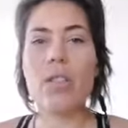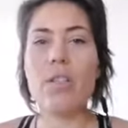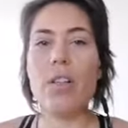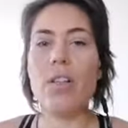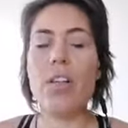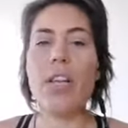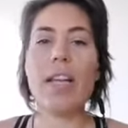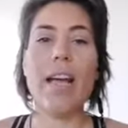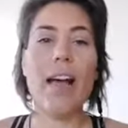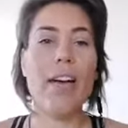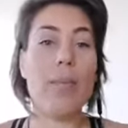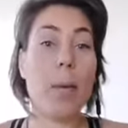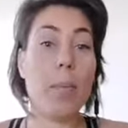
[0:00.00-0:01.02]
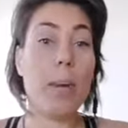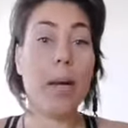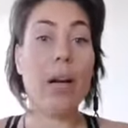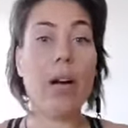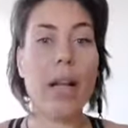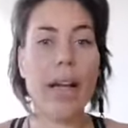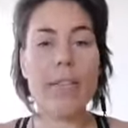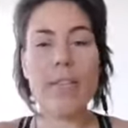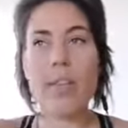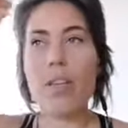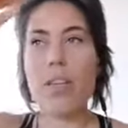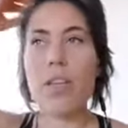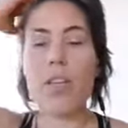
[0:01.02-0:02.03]
so that you can have a better life,
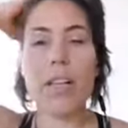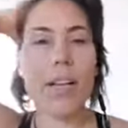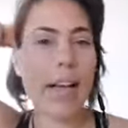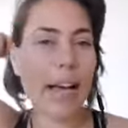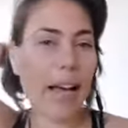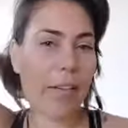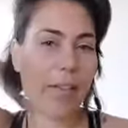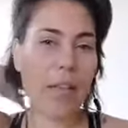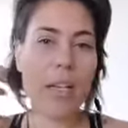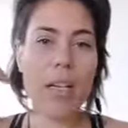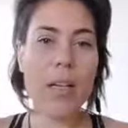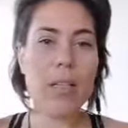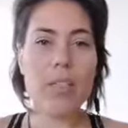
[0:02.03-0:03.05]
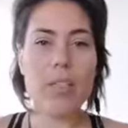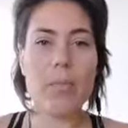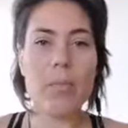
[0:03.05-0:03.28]
so that you can have just